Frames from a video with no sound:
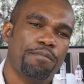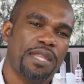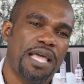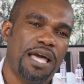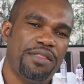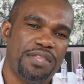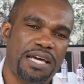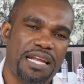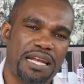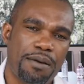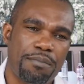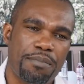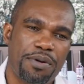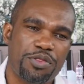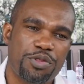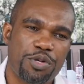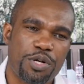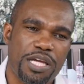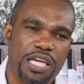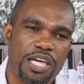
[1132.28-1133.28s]
And then number
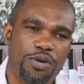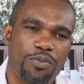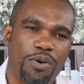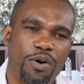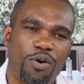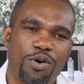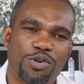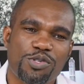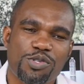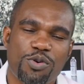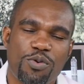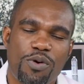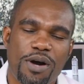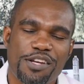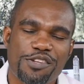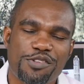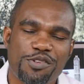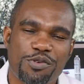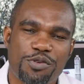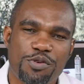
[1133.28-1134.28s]
three, we also
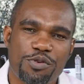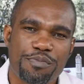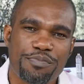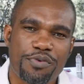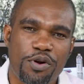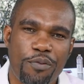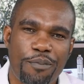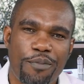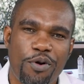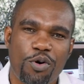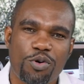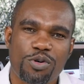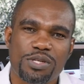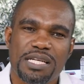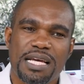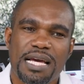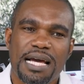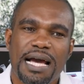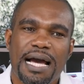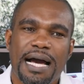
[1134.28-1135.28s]
want to
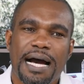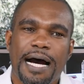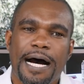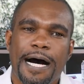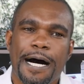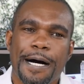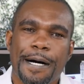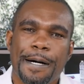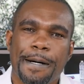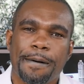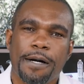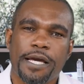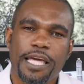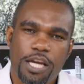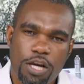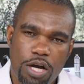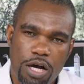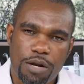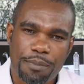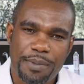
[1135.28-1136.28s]
promote
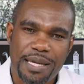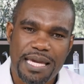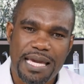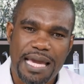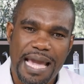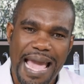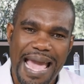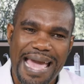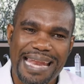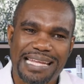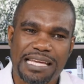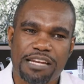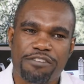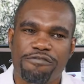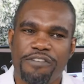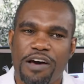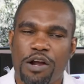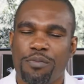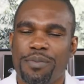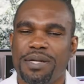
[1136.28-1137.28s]
economic and
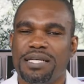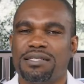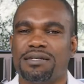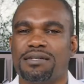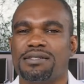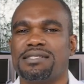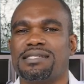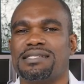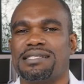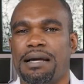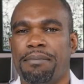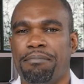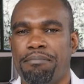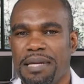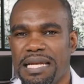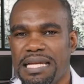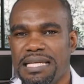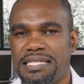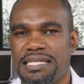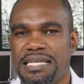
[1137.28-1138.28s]
environmental
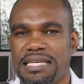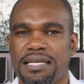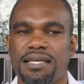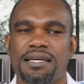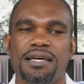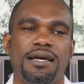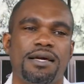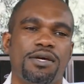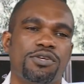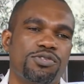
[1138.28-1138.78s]
stability.